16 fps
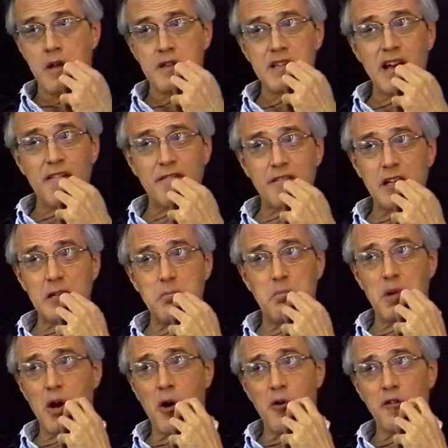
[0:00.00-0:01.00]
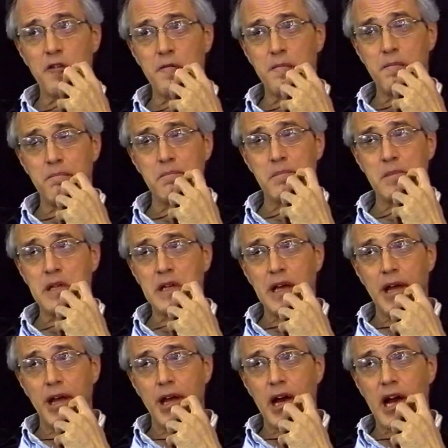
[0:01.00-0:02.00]
Definitely both,
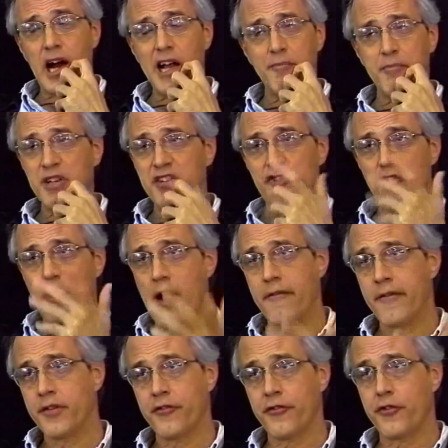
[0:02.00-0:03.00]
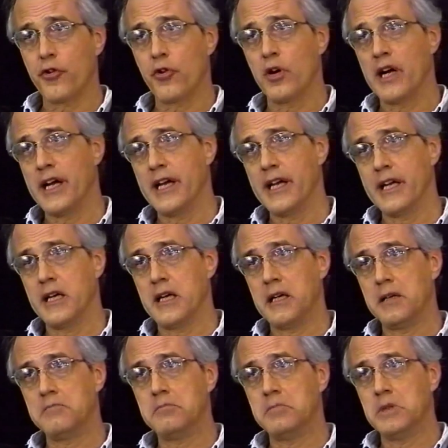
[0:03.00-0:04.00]
I'd be driving through a,
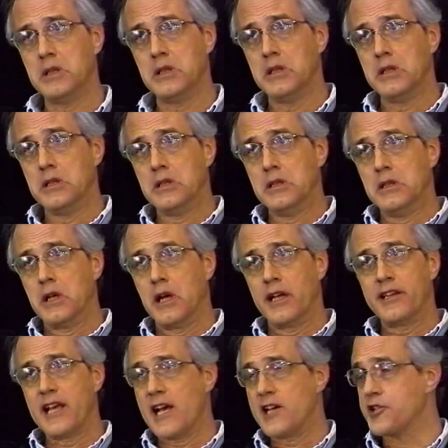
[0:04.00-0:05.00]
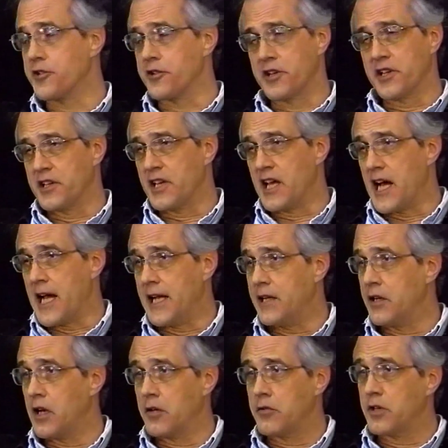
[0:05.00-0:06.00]
uh, a desert at night
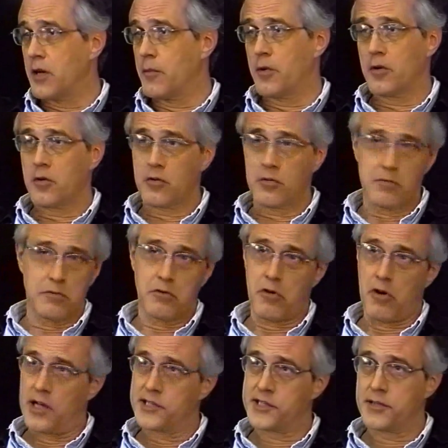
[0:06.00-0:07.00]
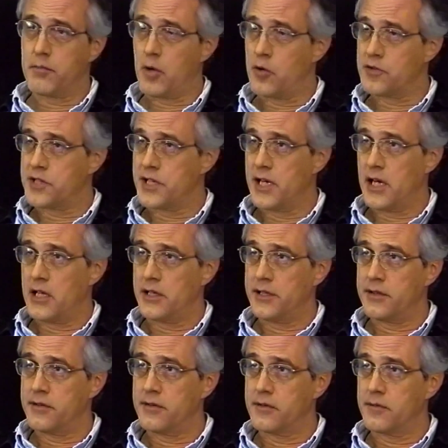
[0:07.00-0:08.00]
and I'd come across a motel
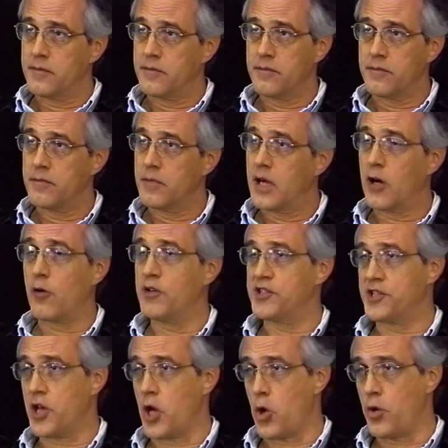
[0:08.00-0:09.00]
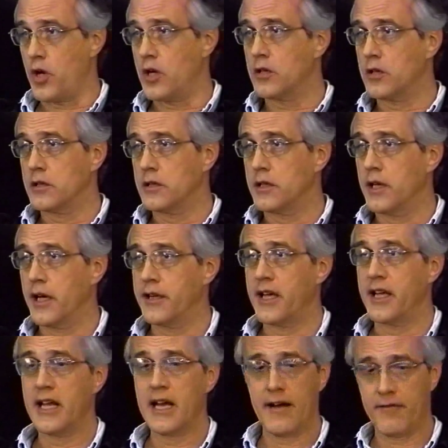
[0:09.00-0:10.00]
in Arizona and
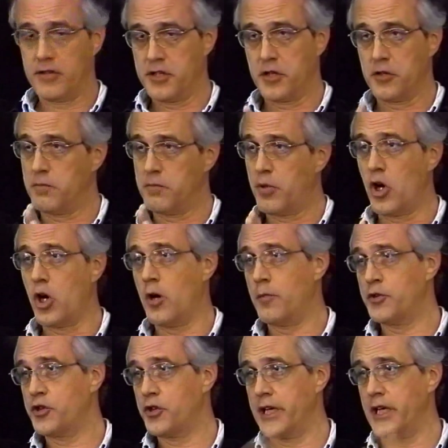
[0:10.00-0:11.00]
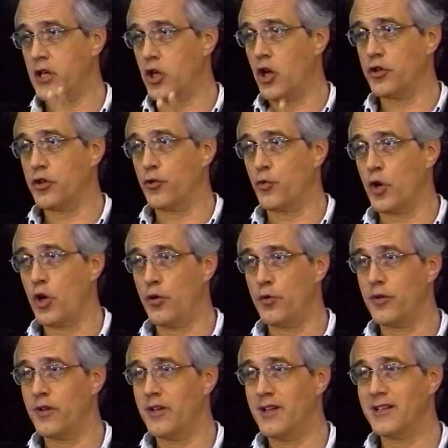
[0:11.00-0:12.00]
they'd have a little palm tree along the
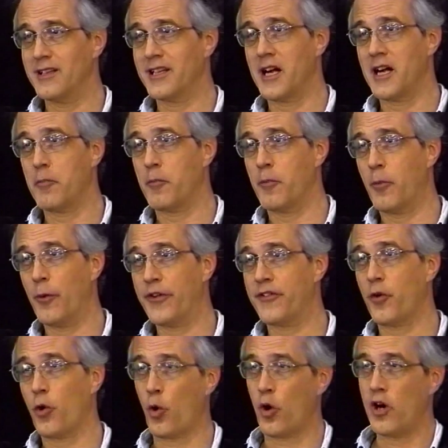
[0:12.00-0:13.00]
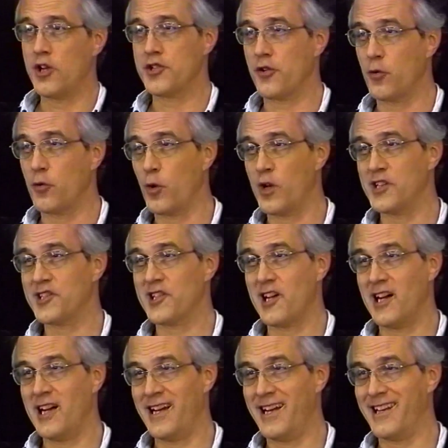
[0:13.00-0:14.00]
road lit up with orange on one
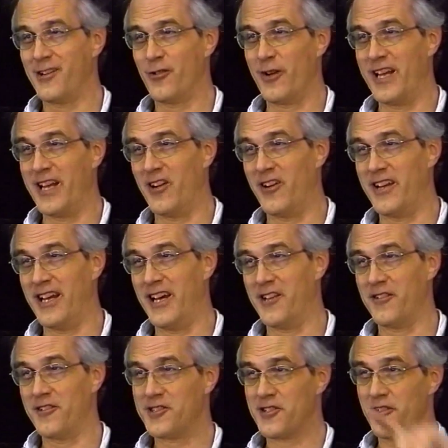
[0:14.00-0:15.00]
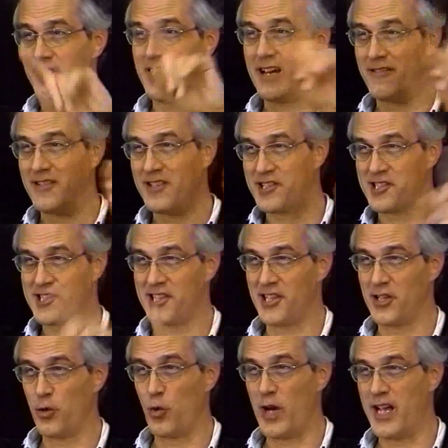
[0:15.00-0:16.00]
side and green on the other so you'd have this
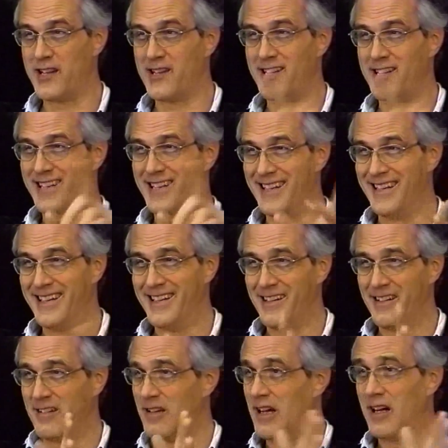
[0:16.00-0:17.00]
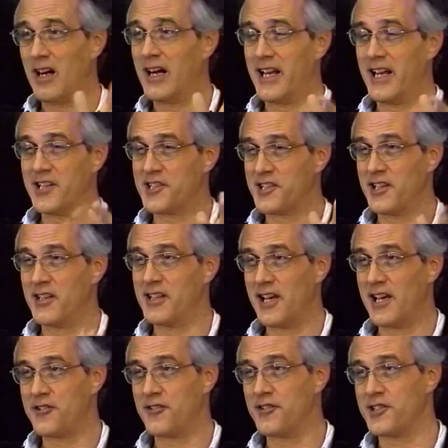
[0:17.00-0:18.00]
silhouette against the
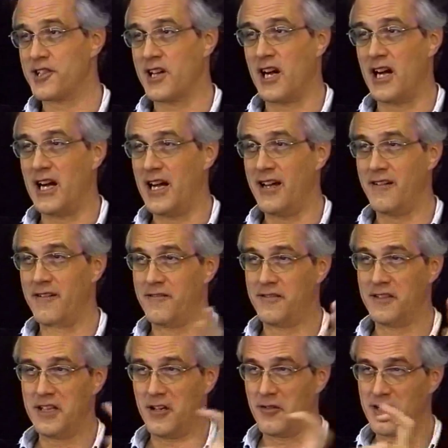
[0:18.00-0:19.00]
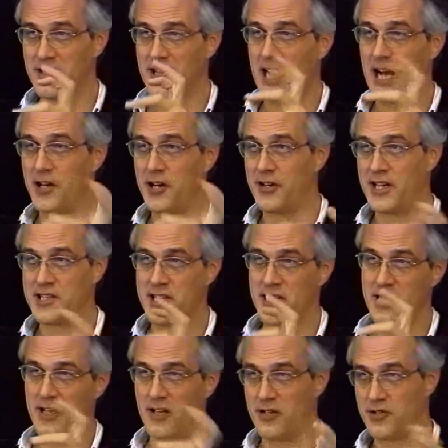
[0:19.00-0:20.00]
desert sky of you know the contrasting
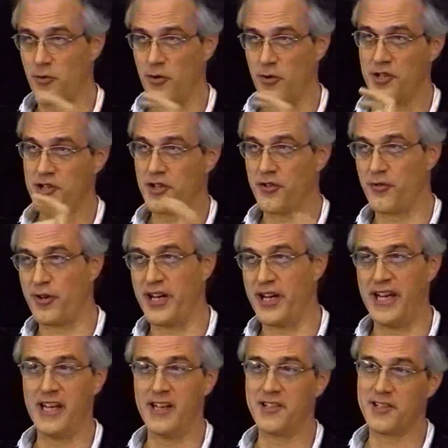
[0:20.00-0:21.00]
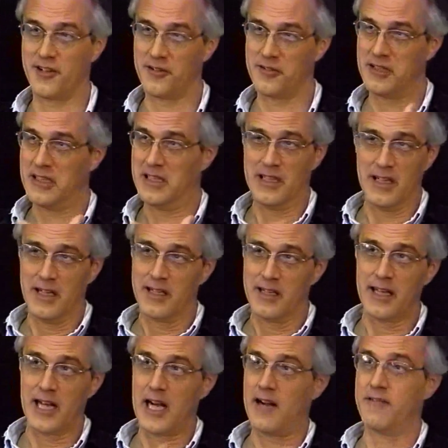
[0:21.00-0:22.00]
colors orange and green and so
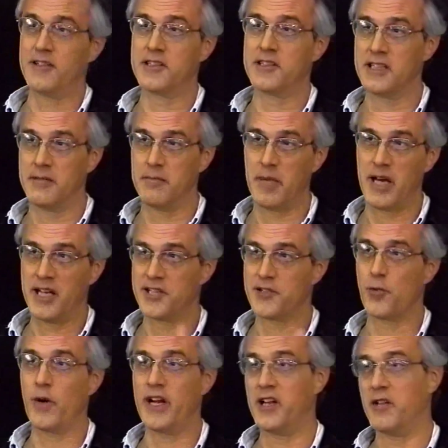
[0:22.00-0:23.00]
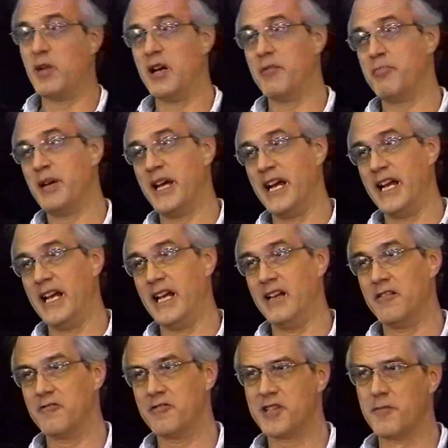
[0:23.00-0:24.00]
that obviously made its way into my painting
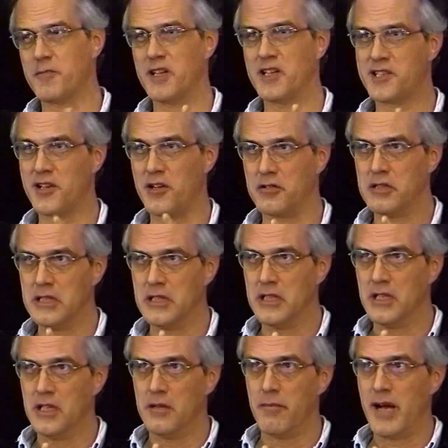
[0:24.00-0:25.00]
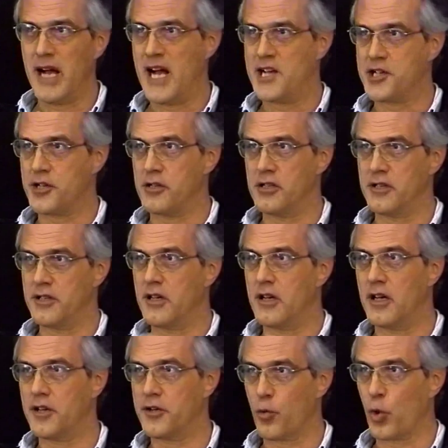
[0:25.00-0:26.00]
there was something so magical and
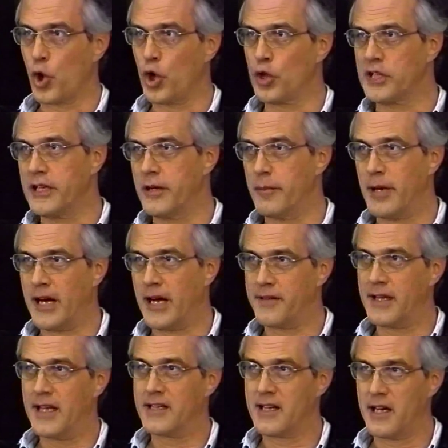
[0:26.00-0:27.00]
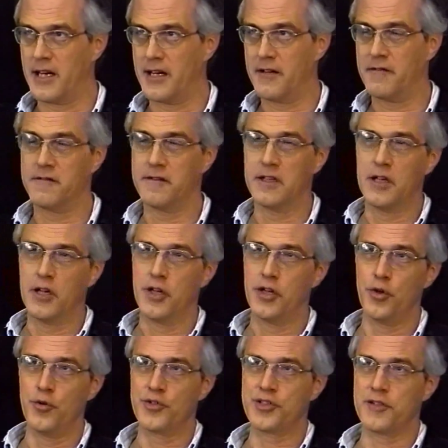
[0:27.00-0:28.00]
otherworldly about that kind of
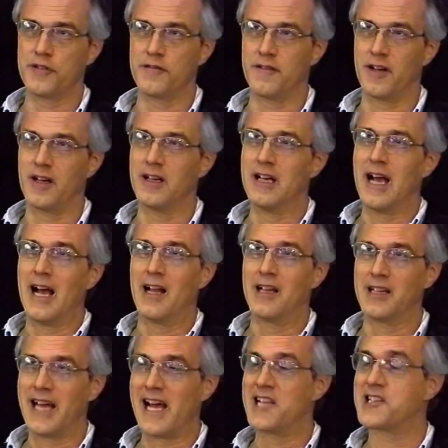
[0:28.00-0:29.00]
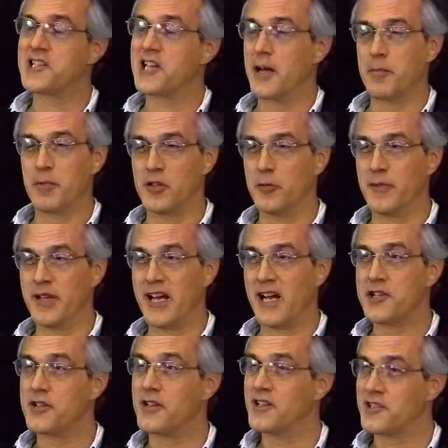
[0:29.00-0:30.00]
use of uh, landscape
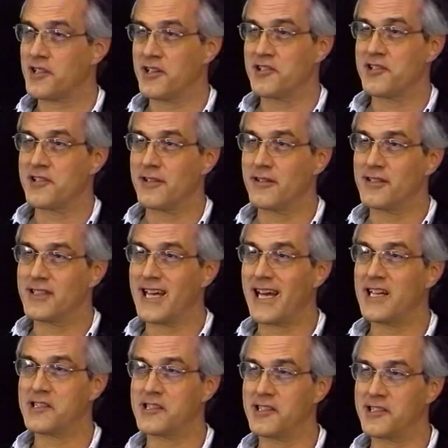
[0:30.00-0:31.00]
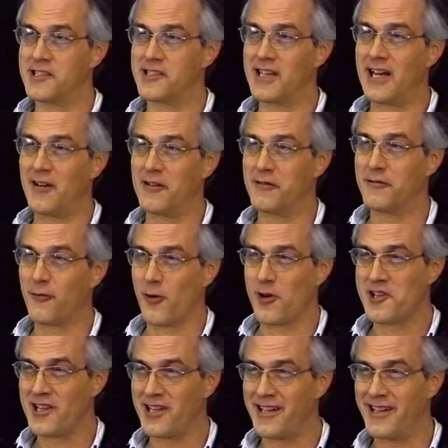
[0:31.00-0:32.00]
illumination, it's considered tasteless now,
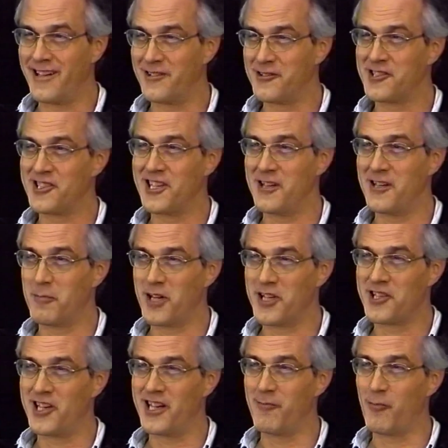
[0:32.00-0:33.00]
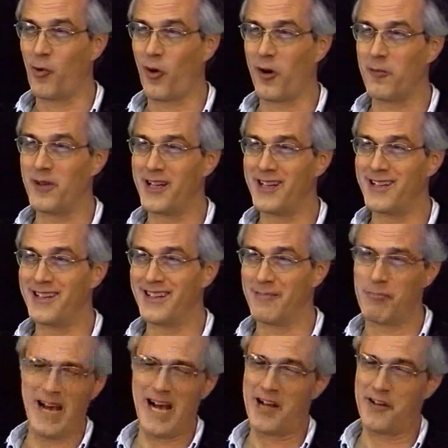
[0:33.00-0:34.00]
unfortunately. You don't see it much anymore, but
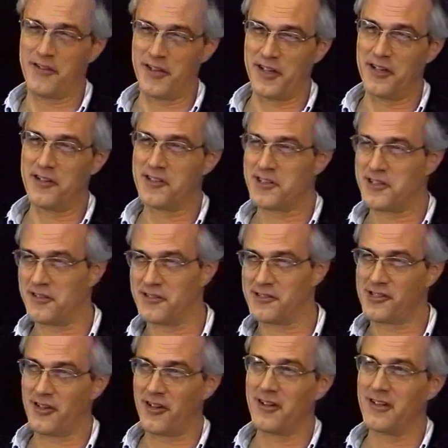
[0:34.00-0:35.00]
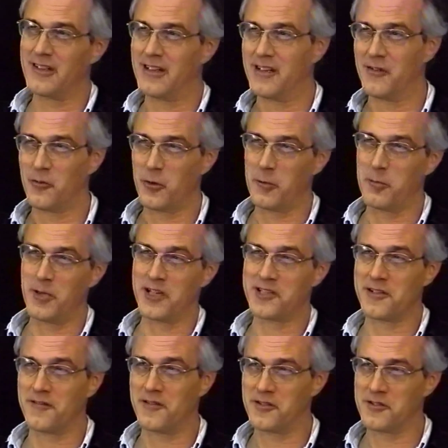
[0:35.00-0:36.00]
back then you still saw
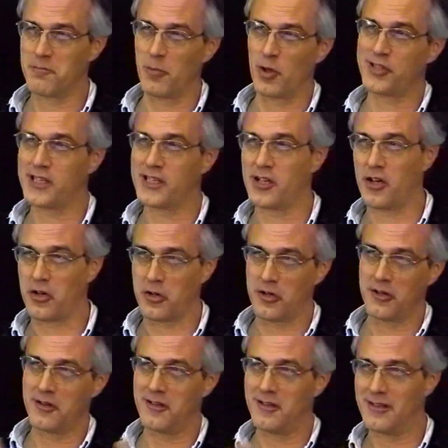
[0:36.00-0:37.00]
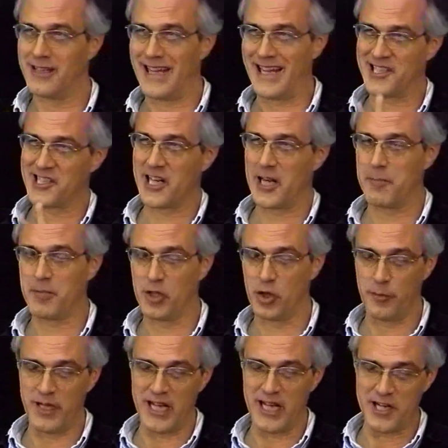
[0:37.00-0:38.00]
remnants of those multicolored landscape
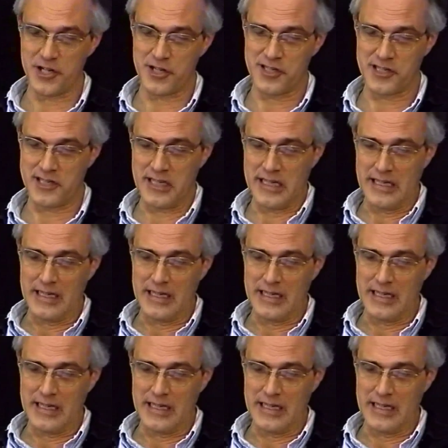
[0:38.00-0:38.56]
illuminations.